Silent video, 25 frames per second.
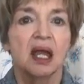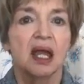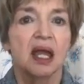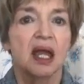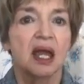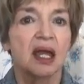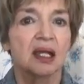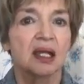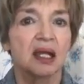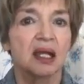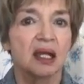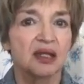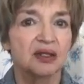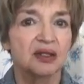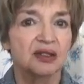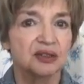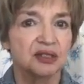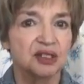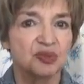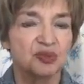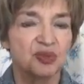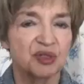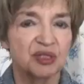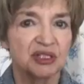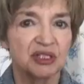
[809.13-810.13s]
and other
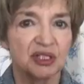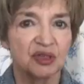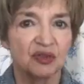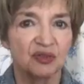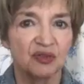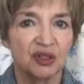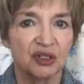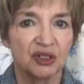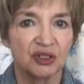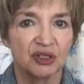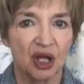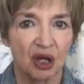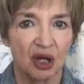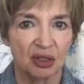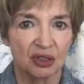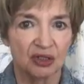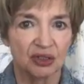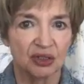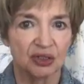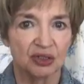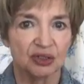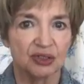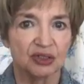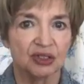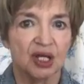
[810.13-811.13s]
specific
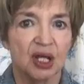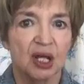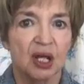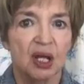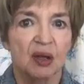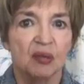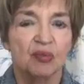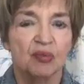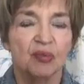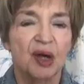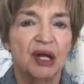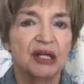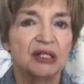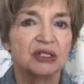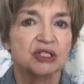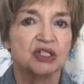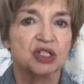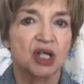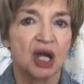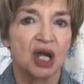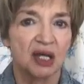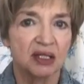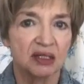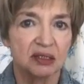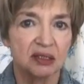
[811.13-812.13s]
doctors, but
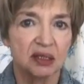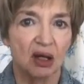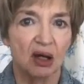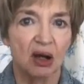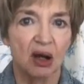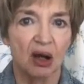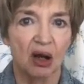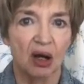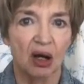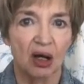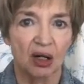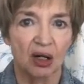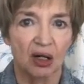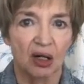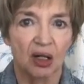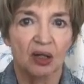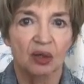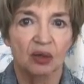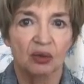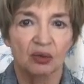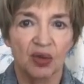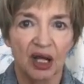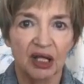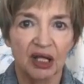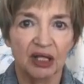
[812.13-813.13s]
just our
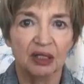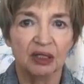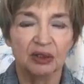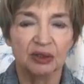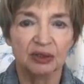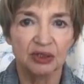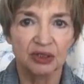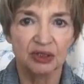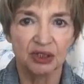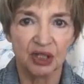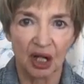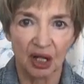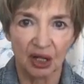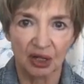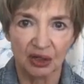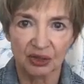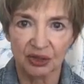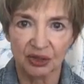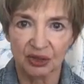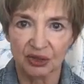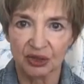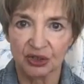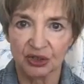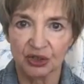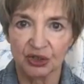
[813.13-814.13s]
regular
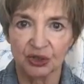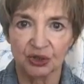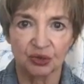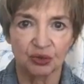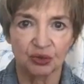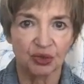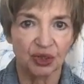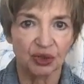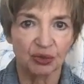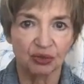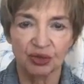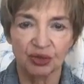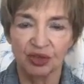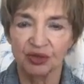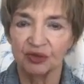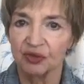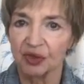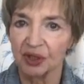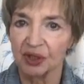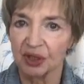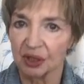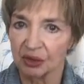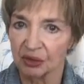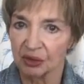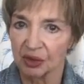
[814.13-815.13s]
doctors who we
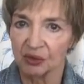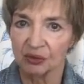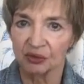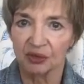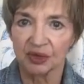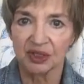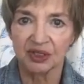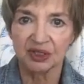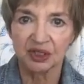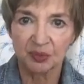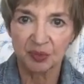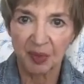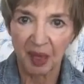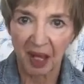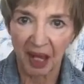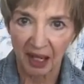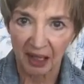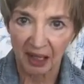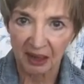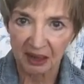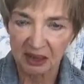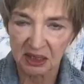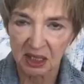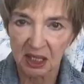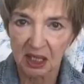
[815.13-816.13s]
revere and
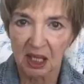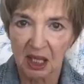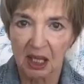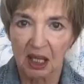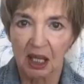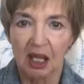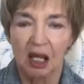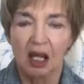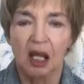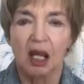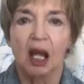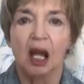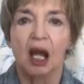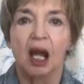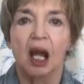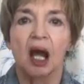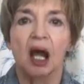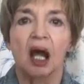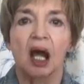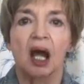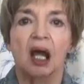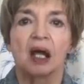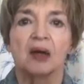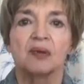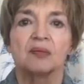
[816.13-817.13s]
respect,
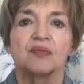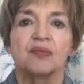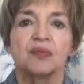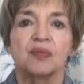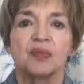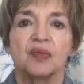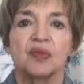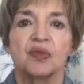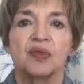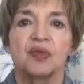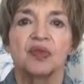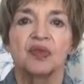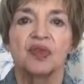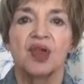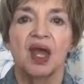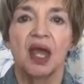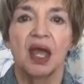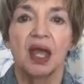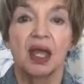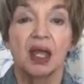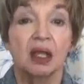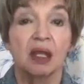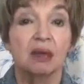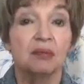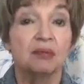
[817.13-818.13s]
um,
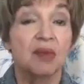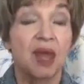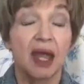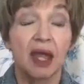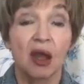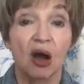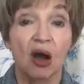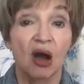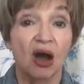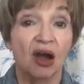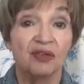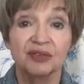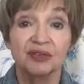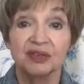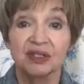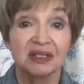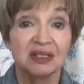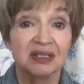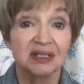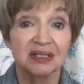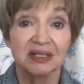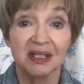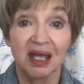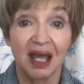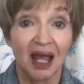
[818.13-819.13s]
they may often
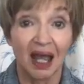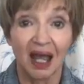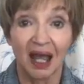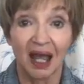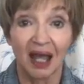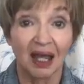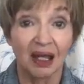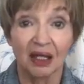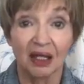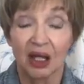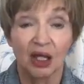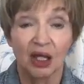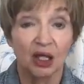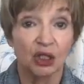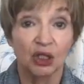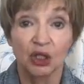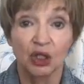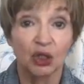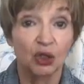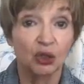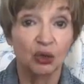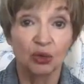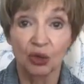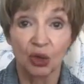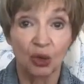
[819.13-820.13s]
say
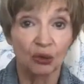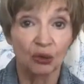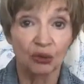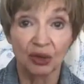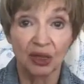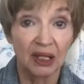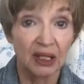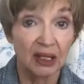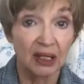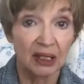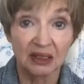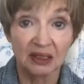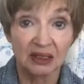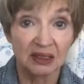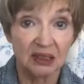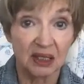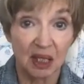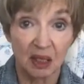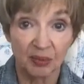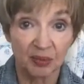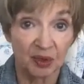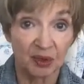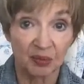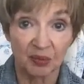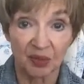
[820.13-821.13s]
you don't need
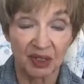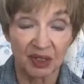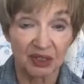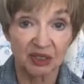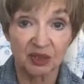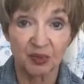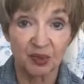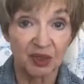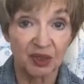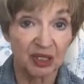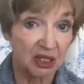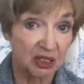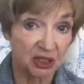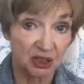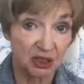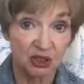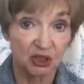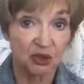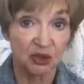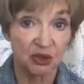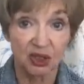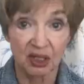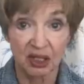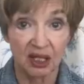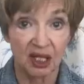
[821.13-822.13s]
supplements because you
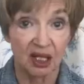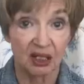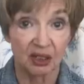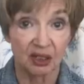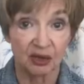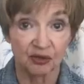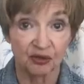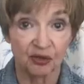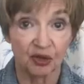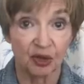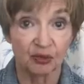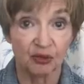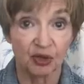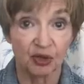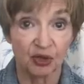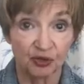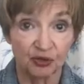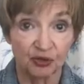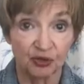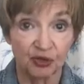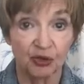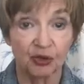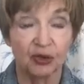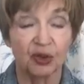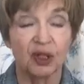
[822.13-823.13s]
can get it from your
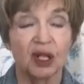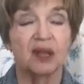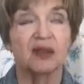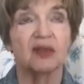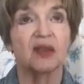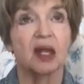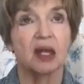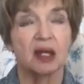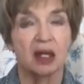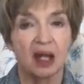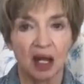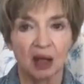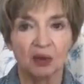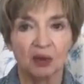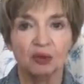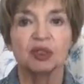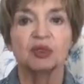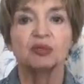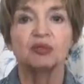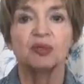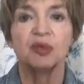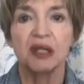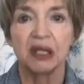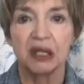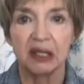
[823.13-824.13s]
food. And then I
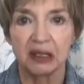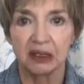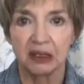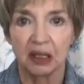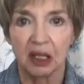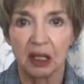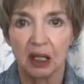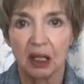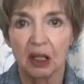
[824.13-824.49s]
repeat,